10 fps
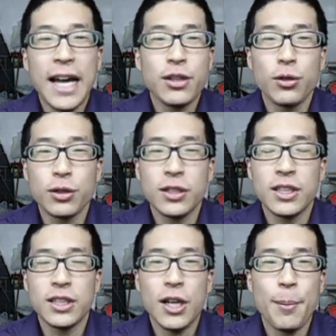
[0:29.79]
talked
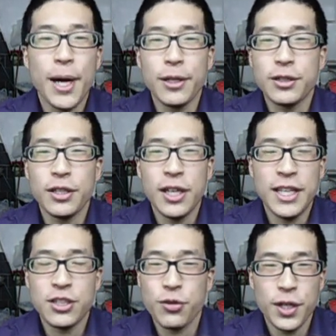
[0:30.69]
about
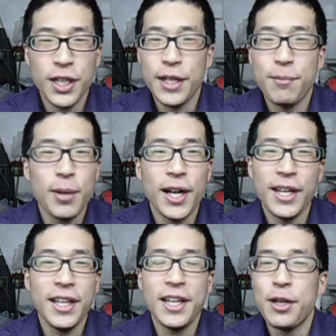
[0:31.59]
history in
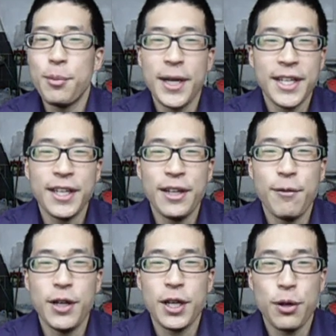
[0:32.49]
my Arabic
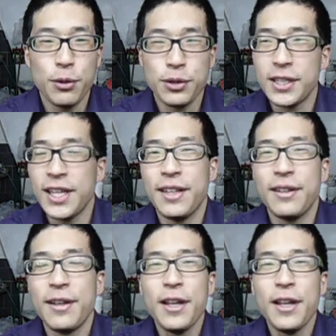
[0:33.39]
videos and